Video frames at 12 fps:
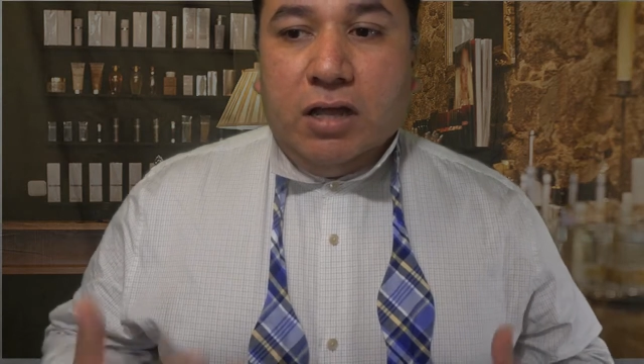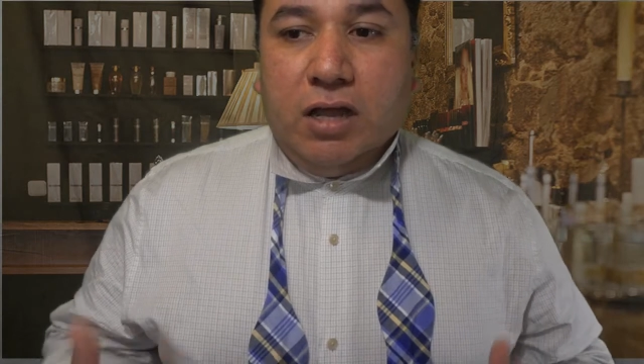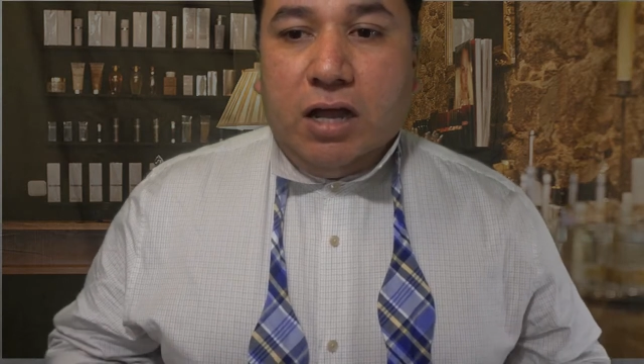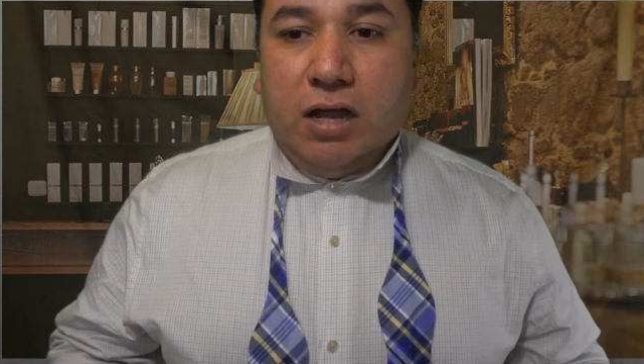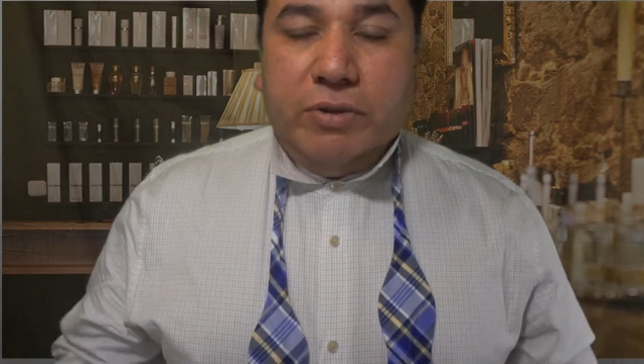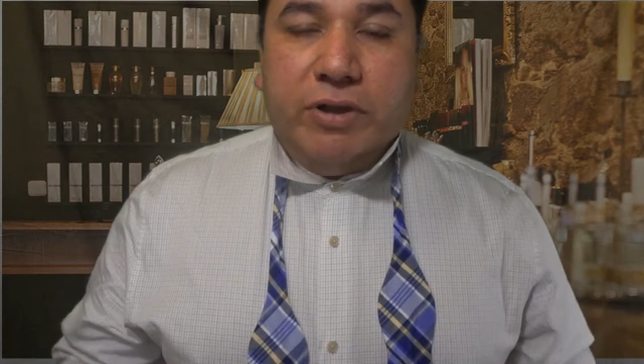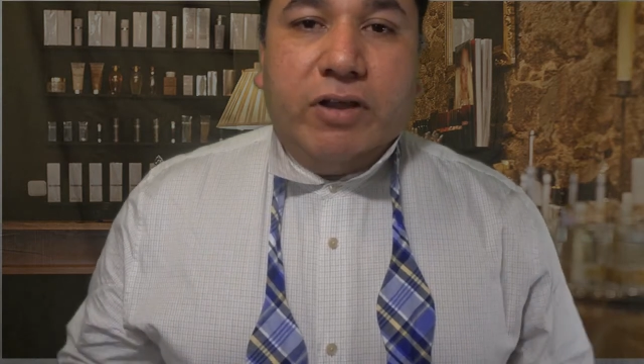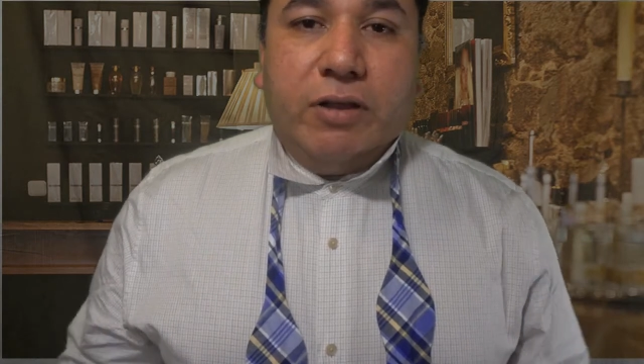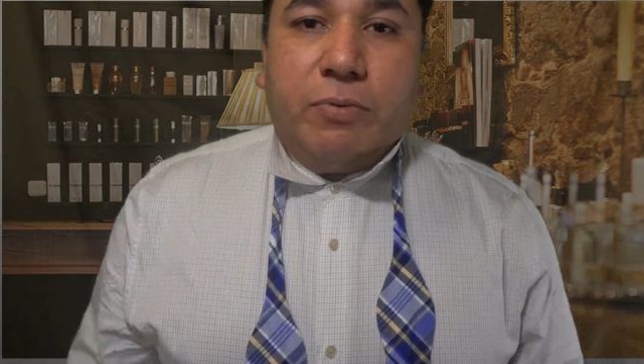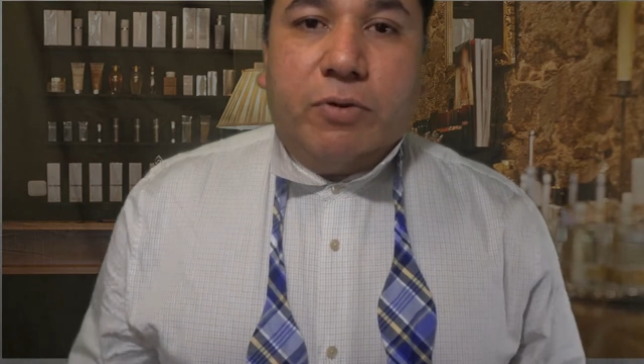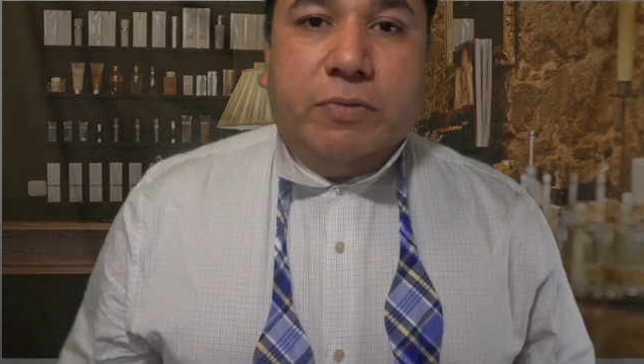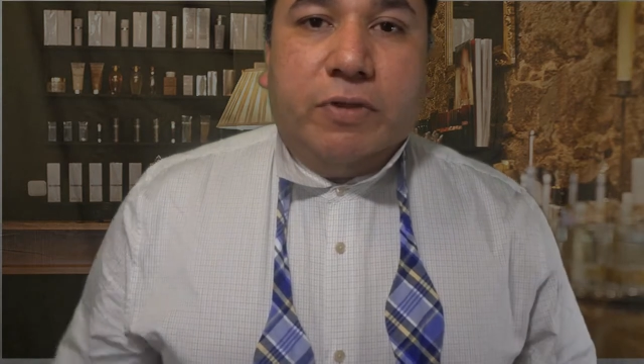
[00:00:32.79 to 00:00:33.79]
uh, very
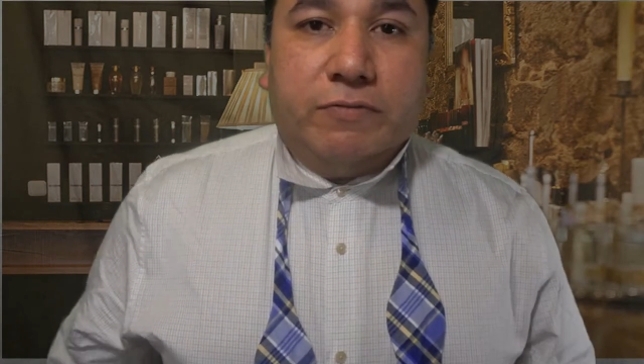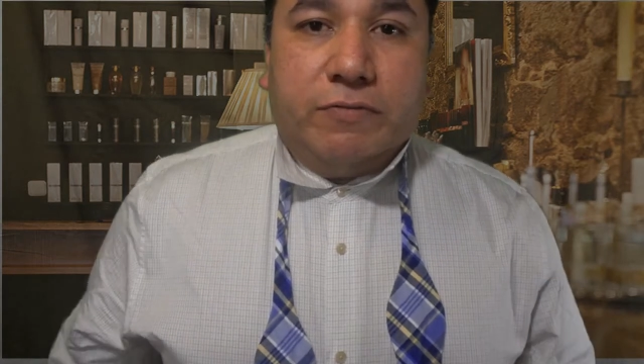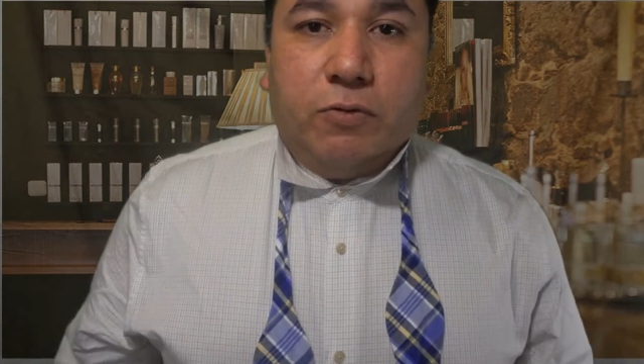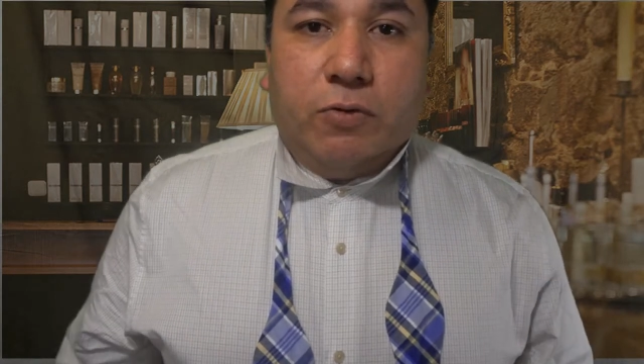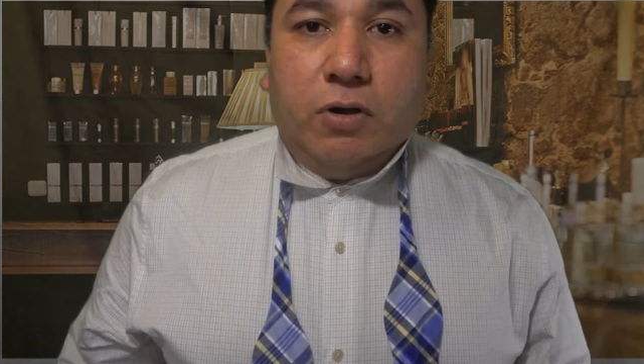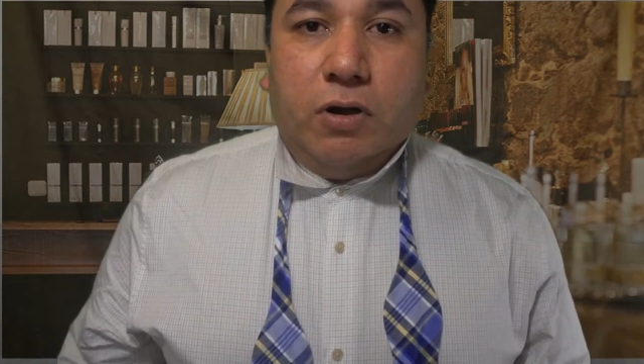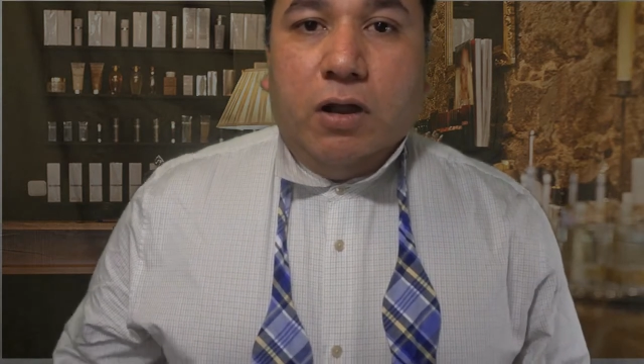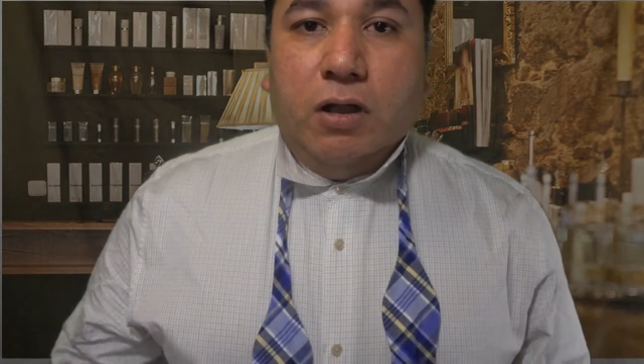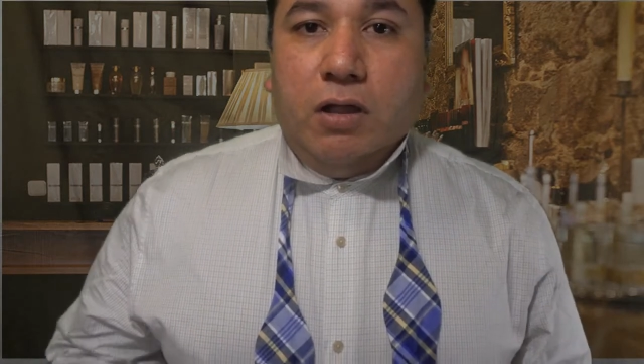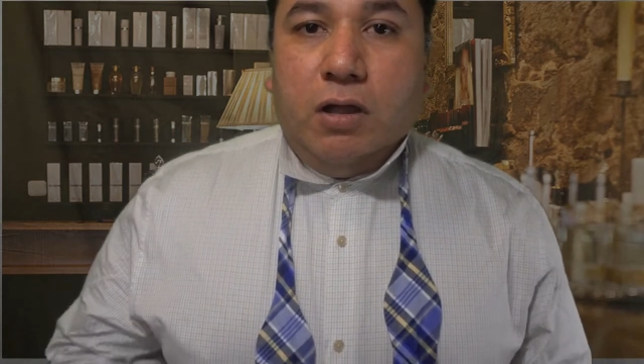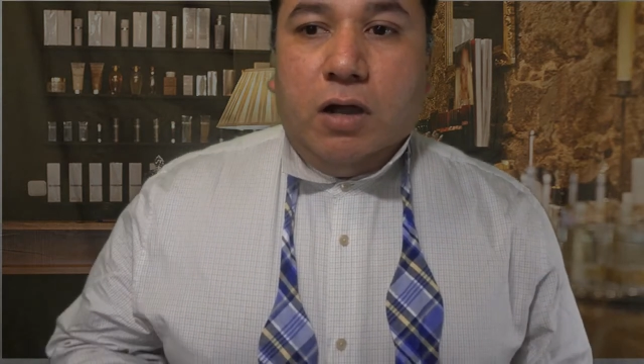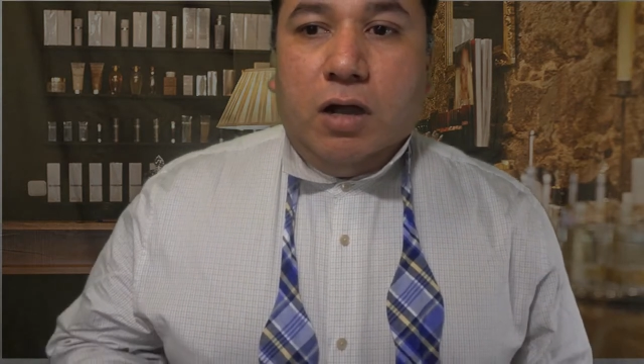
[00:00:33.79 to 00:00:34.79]
appropriate for
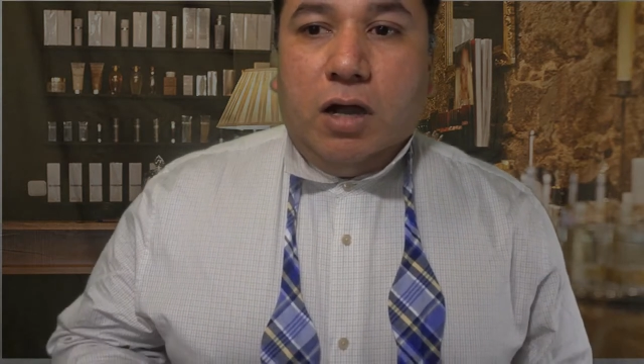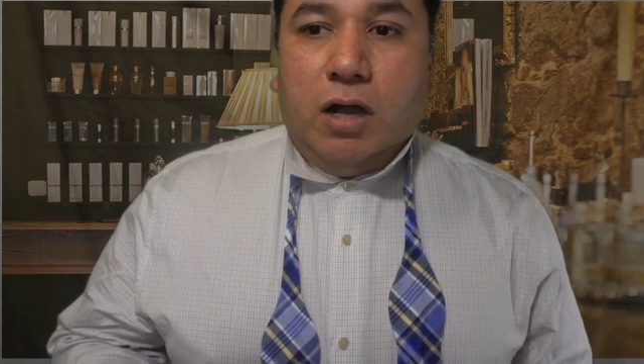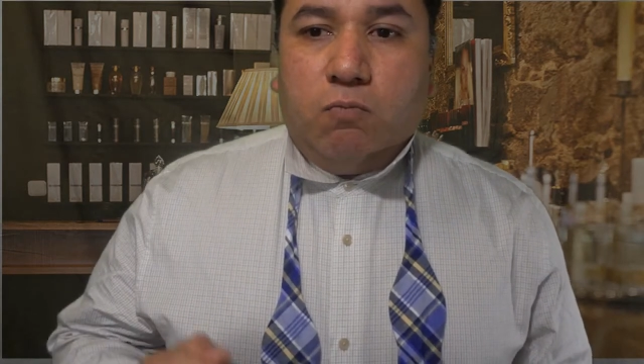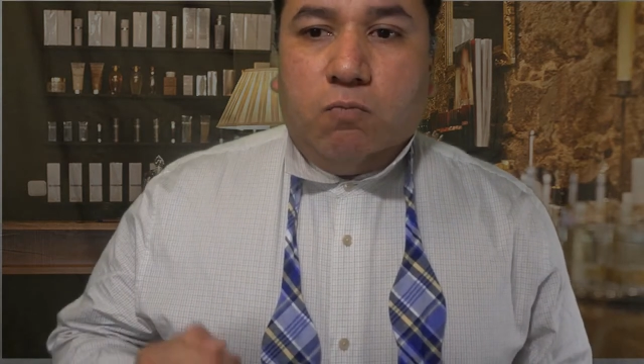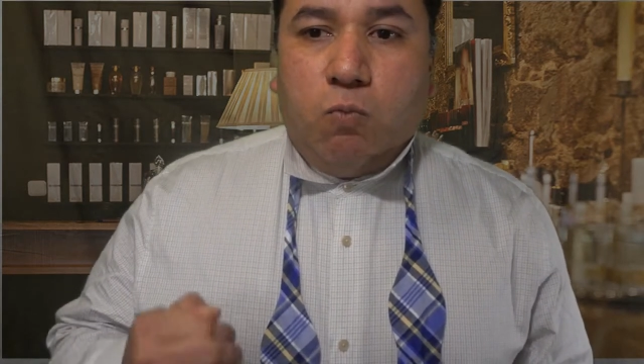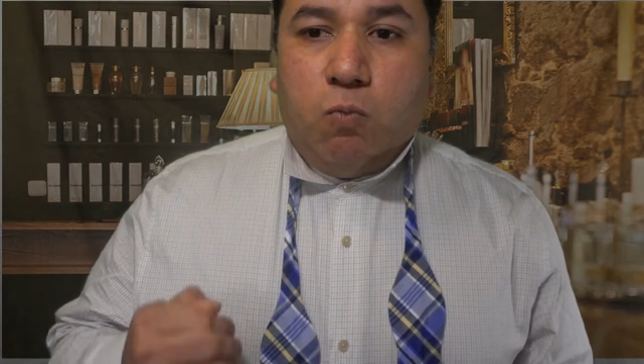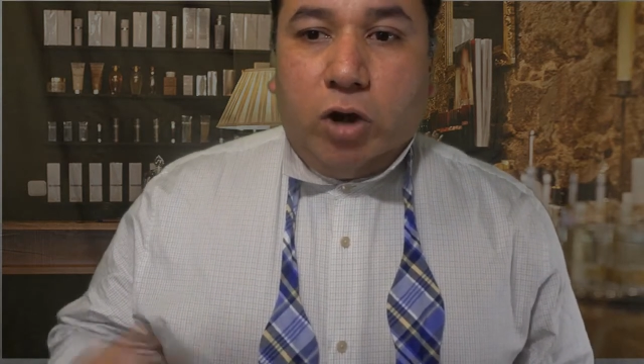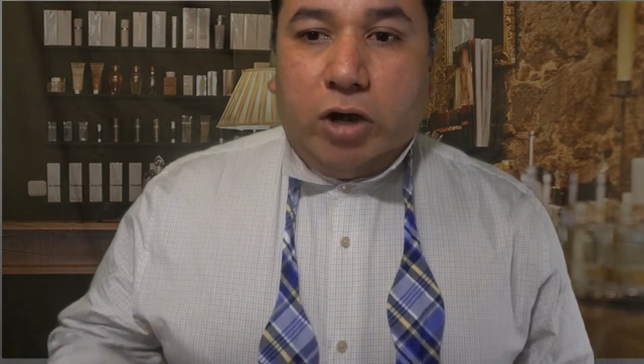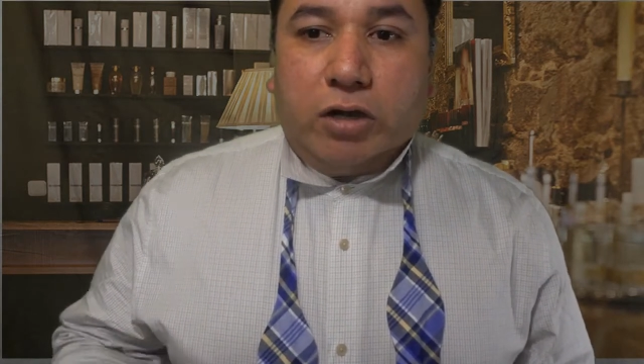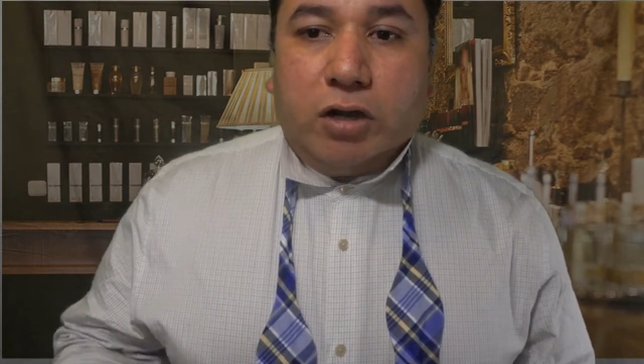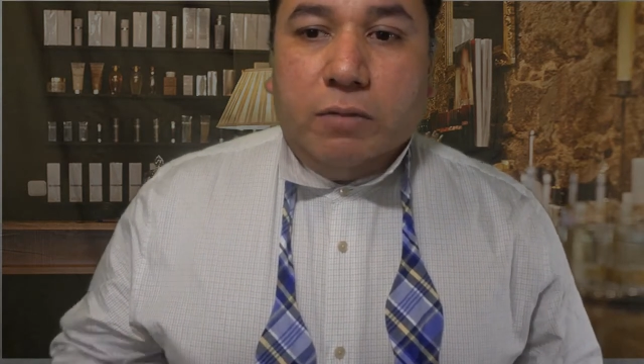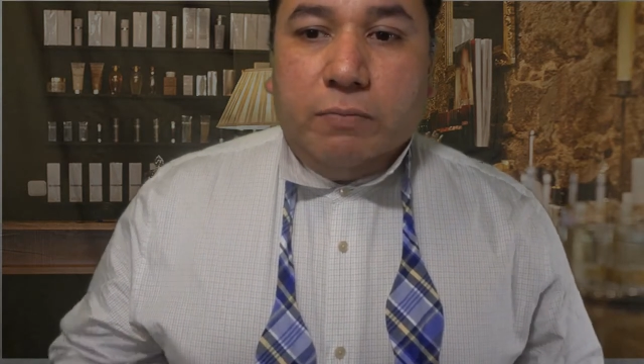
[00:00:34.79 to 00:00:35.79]
uh,
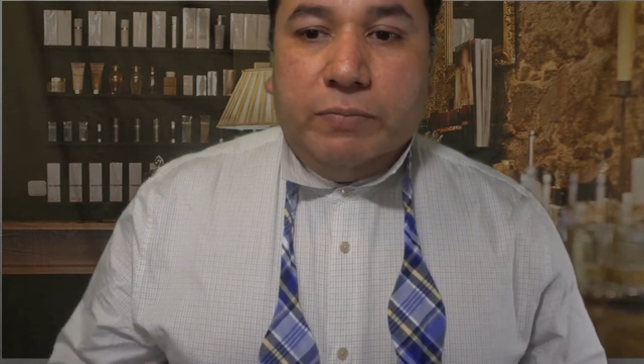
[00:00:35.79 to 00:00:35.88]
work,